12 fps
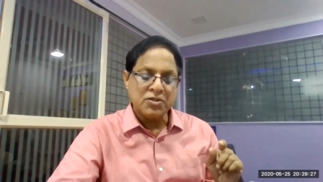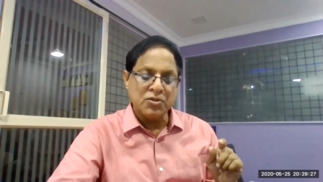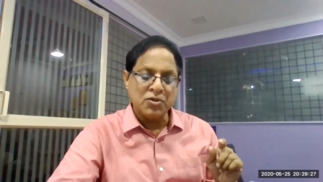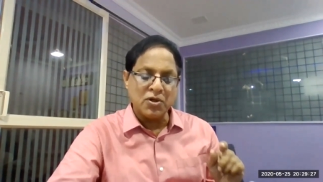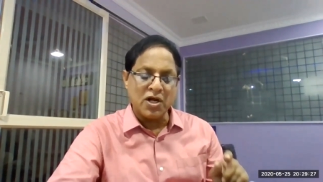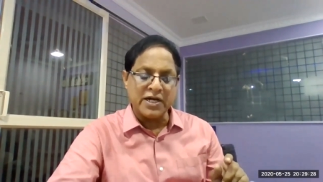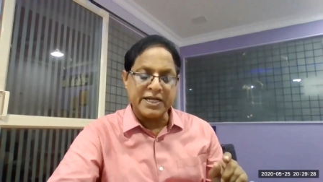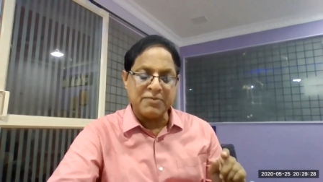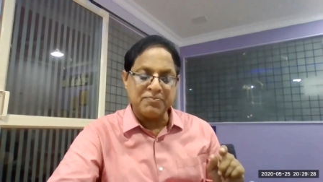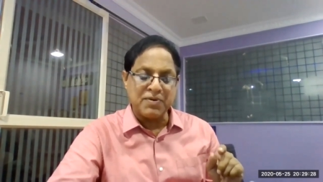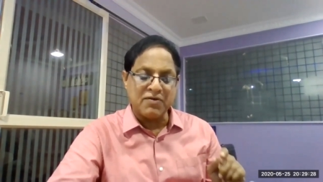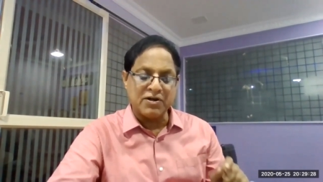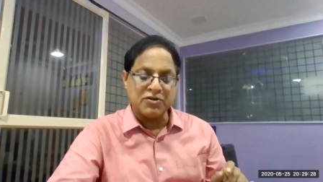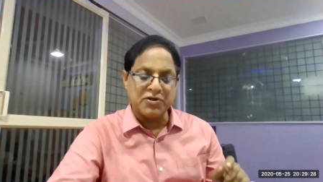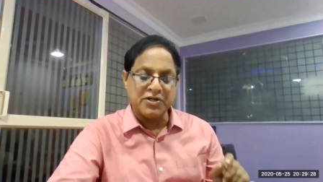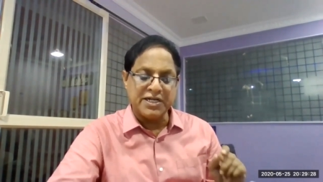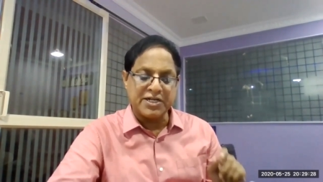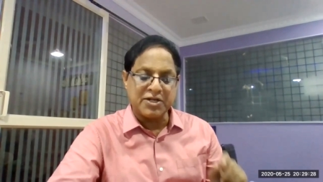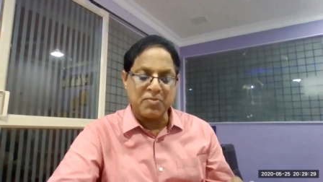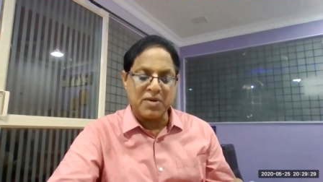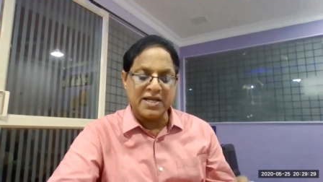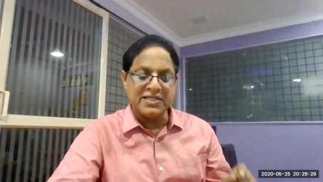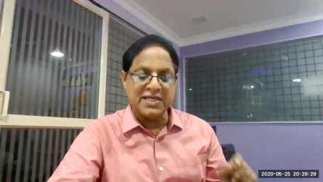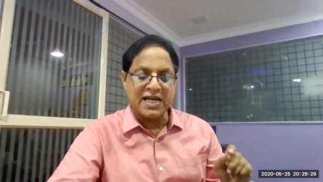Though not empowered to determine
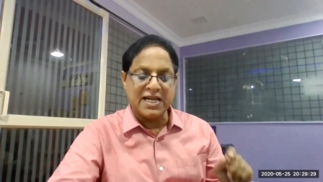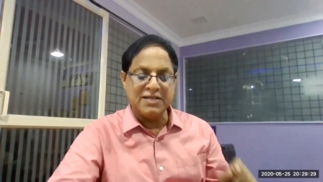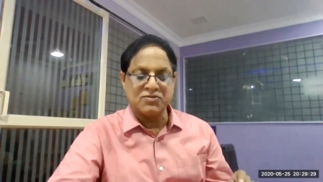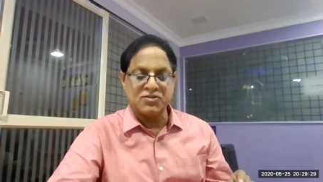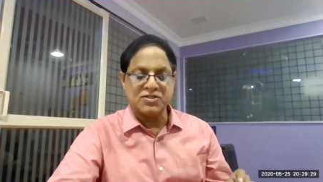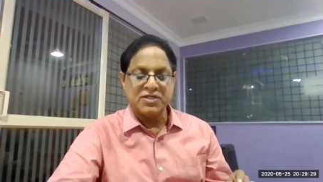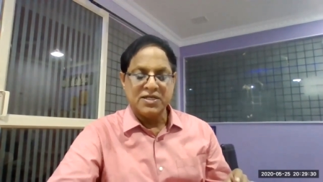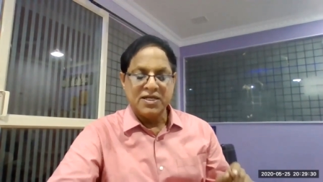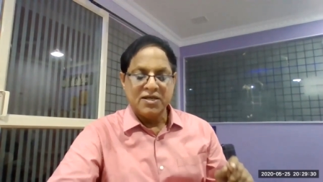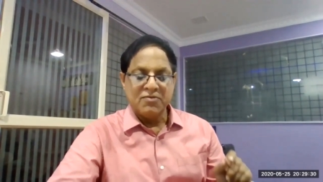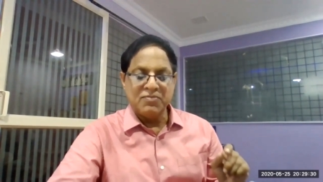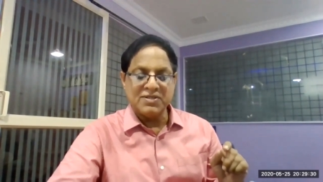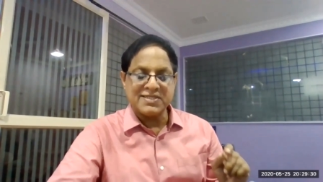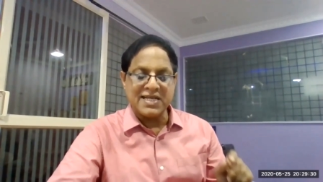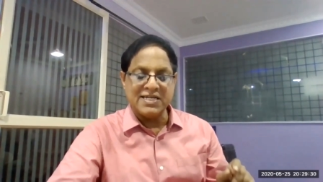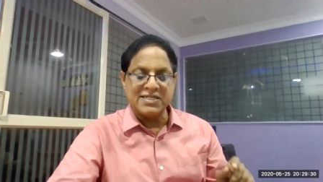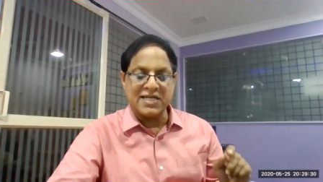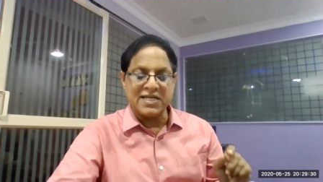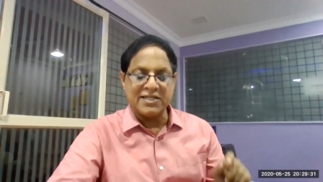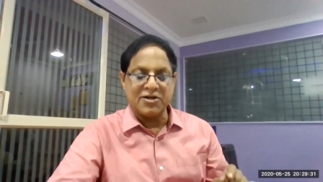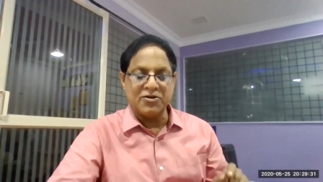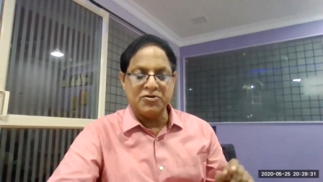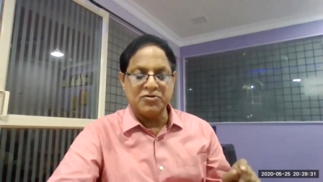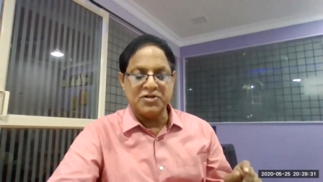the claims, besides
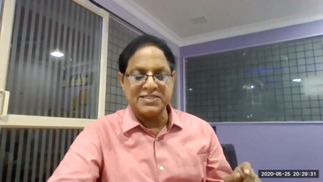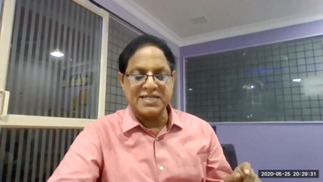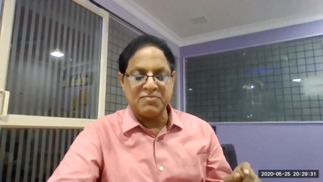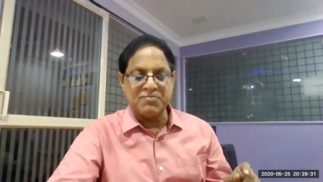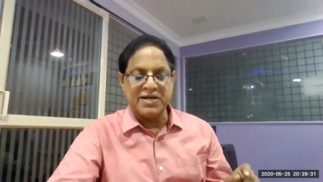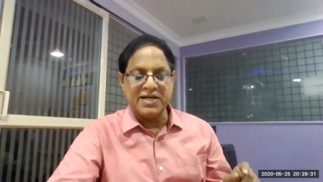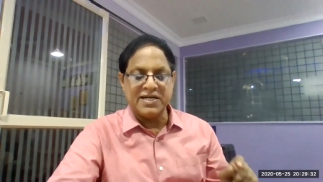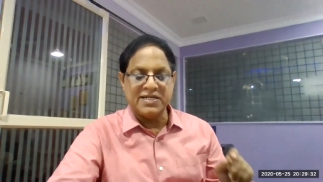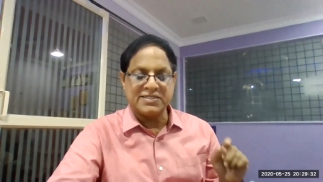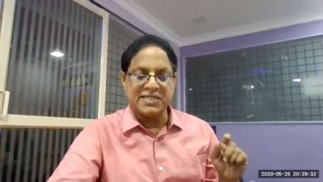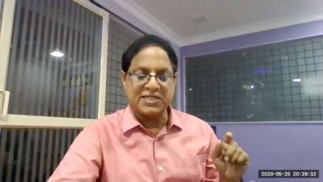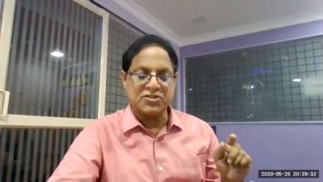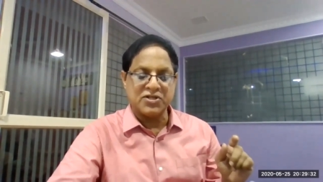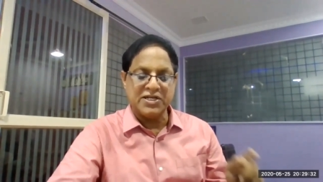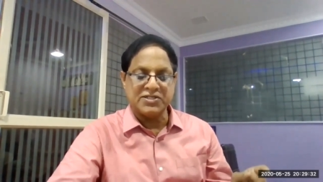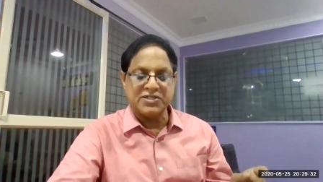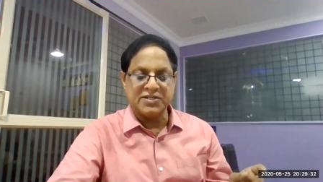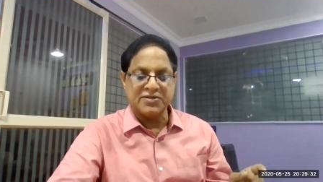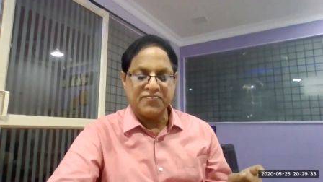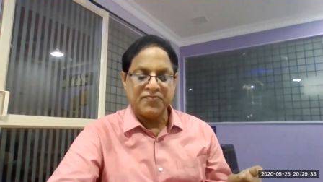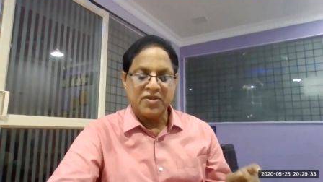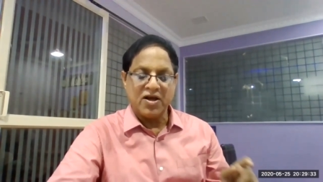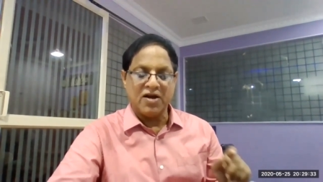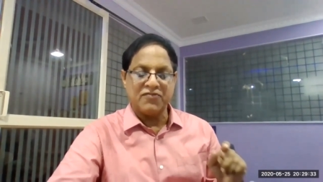other duties embedded in Section 18
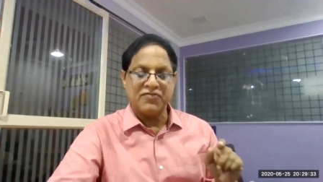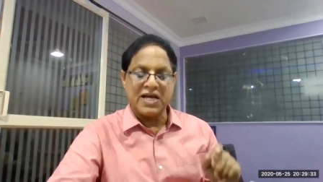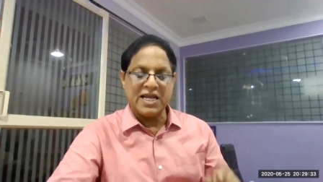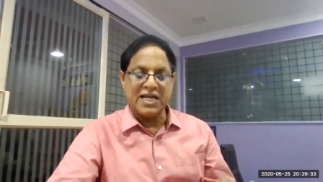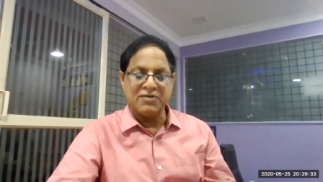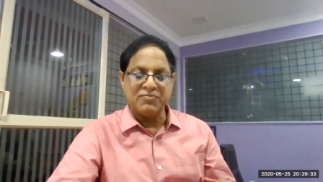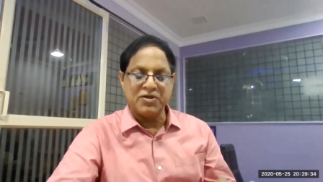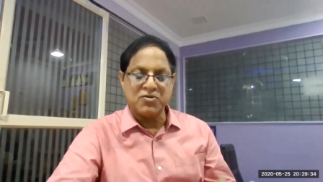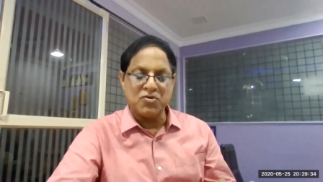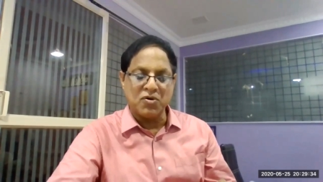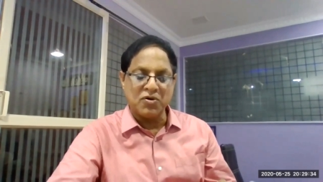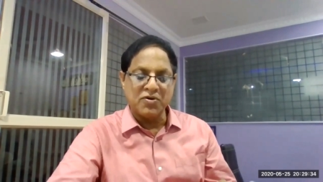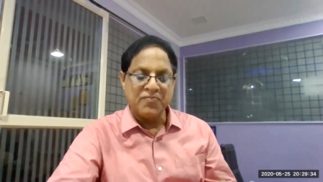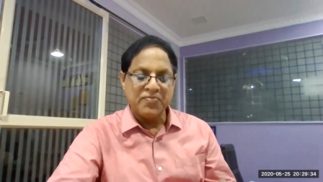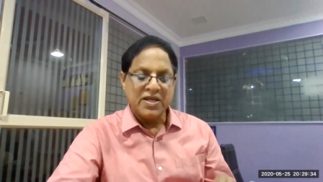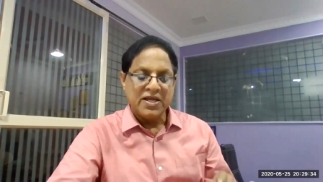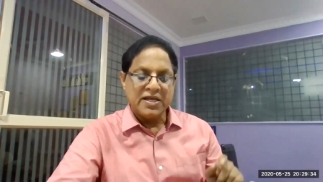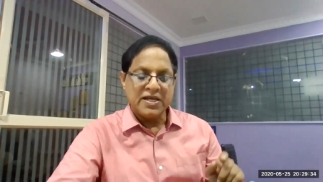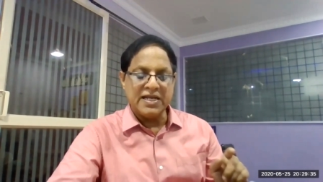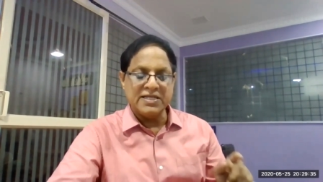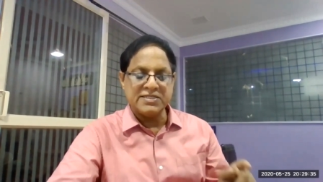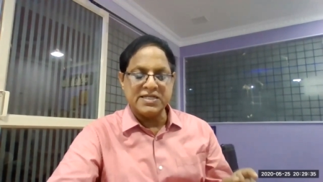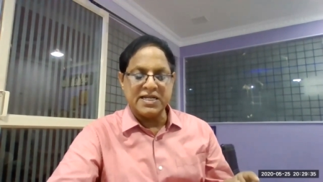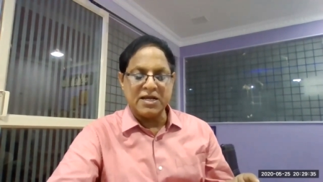of the INB Code,
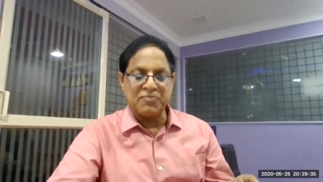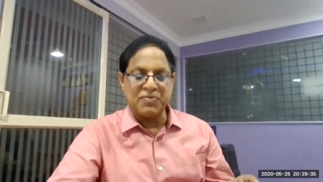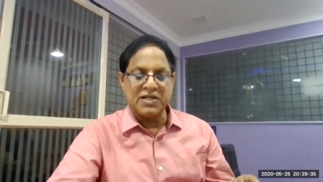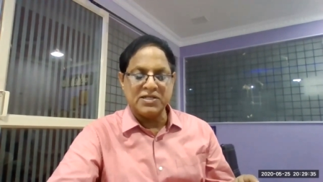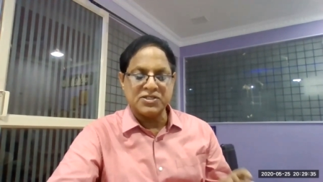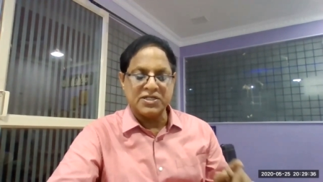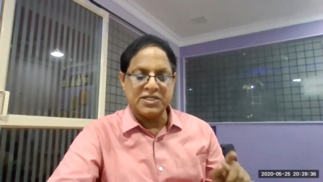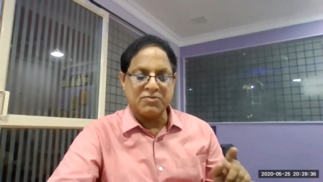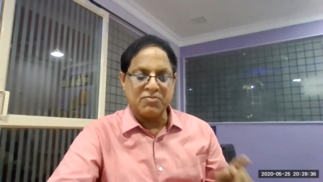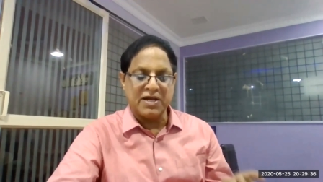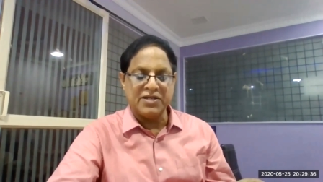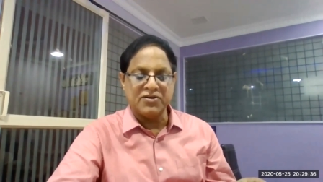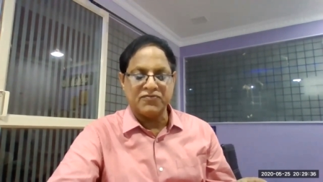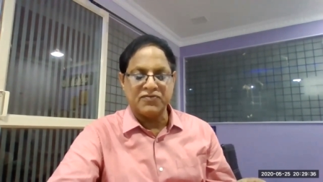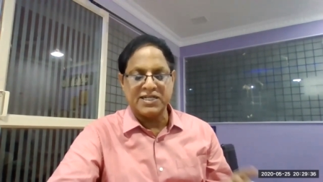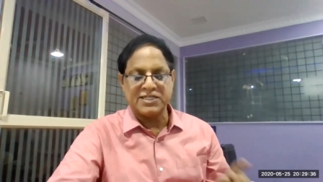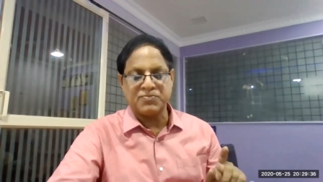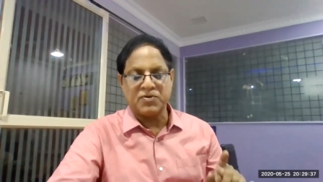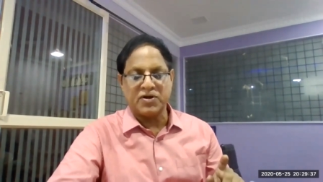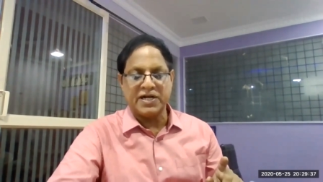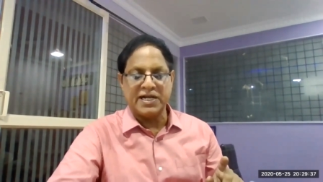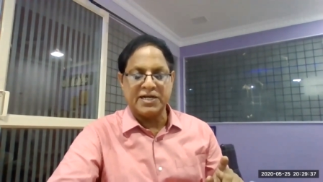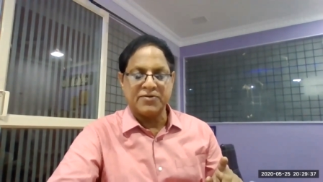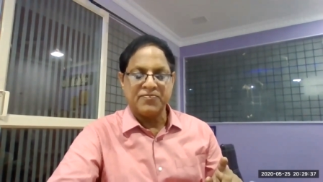raised an apprehension in the mind of the
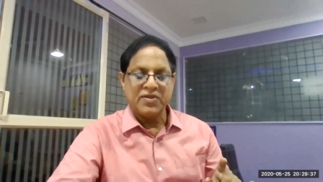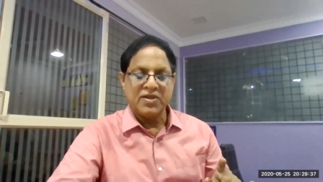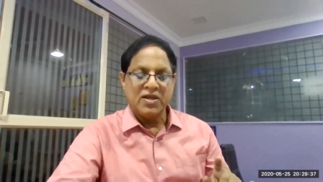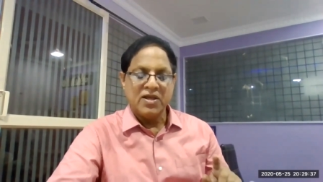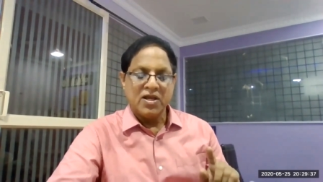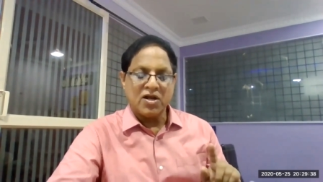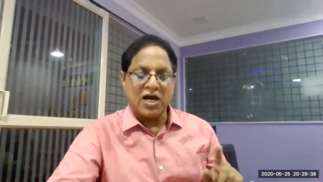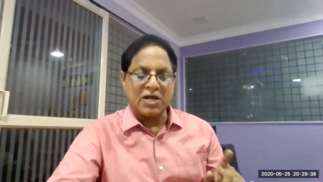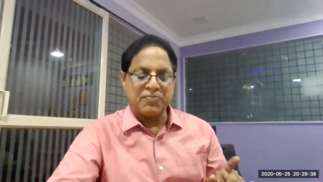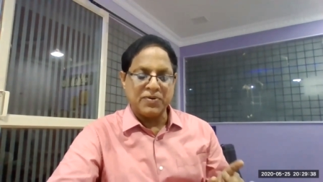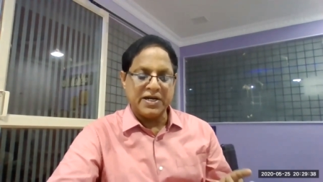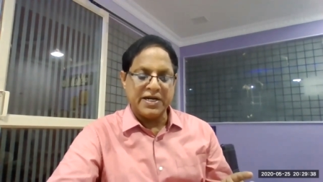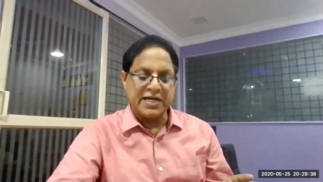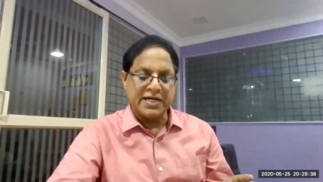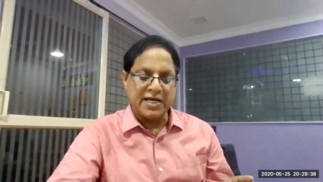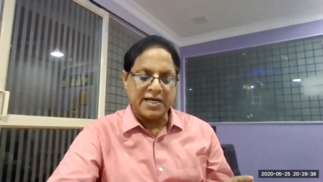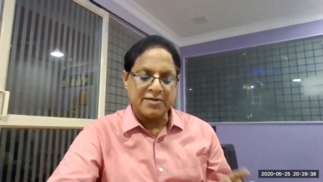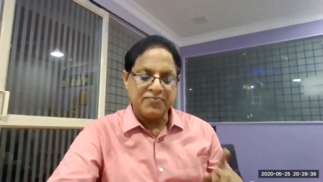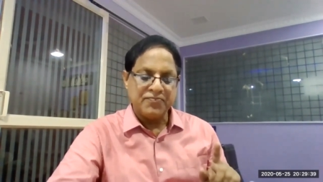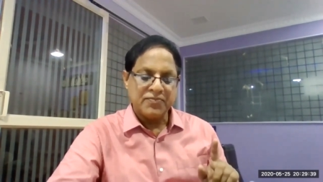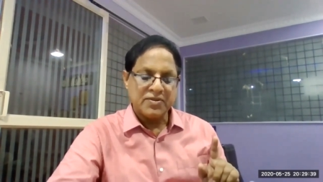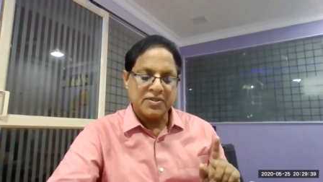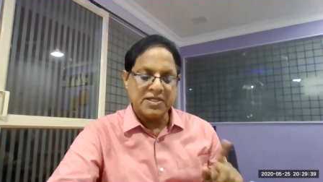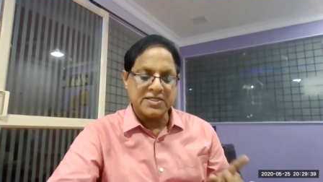respondent, corporate debtor,
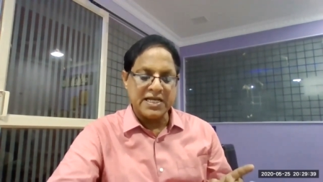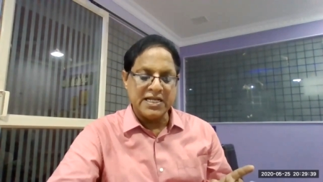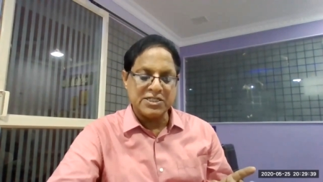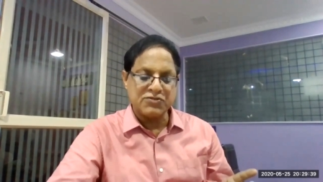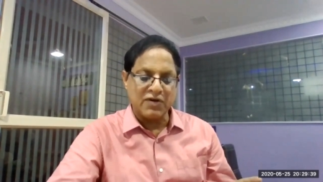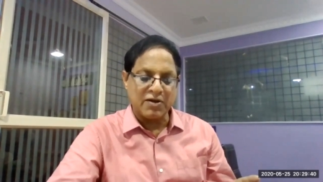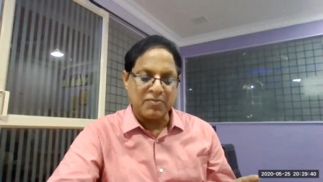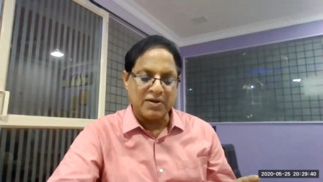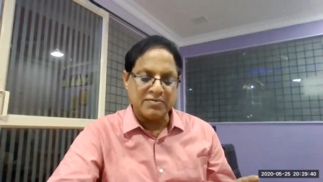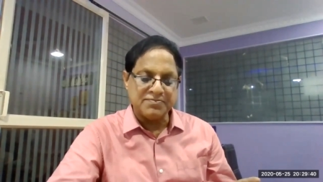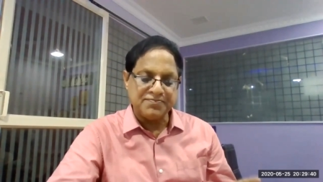the Sailesh Varma.